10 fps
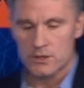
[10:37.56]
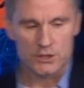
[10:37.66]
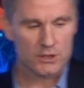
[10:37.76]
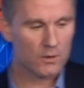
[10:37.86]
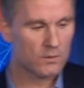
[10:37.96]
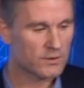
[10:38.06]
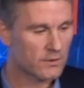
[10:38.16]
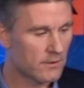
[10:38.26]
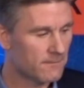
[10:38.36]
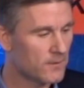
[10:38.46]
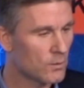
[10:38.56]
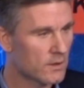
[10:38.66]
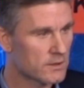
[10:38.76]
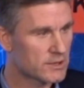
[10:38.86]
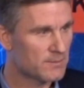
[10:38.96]
So a few
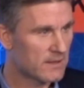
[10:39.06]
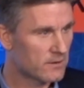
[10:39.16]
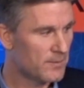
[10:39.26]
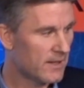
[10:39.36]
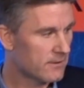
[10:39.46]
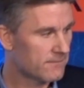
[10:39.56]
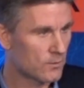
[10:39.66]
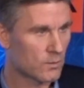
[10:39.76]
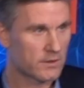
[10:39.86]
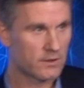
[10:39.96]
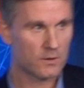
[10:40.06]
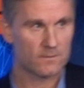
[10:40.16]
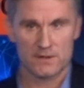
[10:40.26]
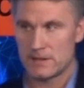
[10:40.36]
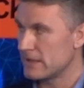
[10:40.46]
words about the path forward
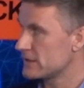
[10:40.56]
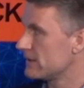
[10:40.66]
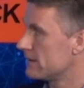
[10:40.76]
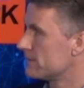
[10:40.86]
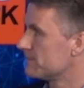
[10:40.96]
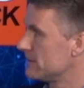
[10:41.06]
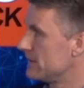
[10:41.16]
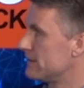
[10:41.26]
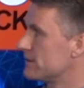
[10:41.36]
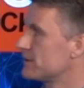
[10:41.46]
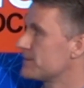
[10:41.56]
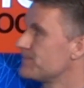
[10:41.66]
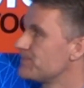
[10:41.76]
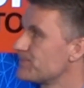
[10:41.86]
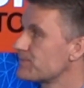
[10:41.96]
over the next years.
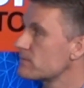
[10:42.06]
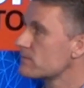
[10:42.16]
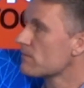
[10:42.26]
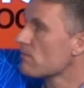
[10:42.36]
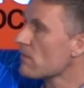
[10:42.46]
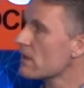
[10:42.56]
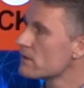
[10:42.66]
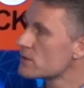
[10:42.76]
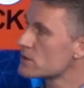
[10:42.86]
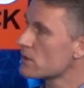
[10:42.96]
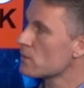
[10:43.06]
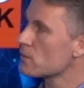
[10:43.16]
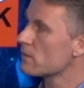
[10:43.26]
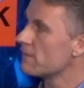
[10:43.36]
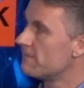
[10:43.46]

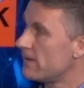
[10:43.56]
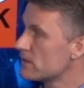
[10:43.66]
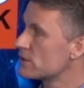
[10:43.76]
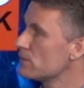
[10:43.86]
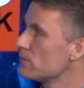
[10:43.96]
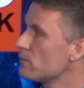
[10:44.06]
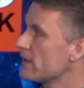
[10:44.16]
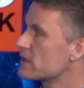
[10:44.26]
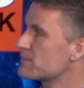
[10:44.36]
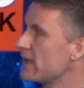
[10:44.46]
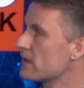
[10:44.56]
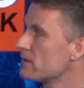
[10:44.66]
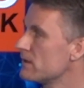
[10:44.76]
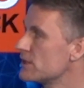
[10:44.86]
So very soon we expect to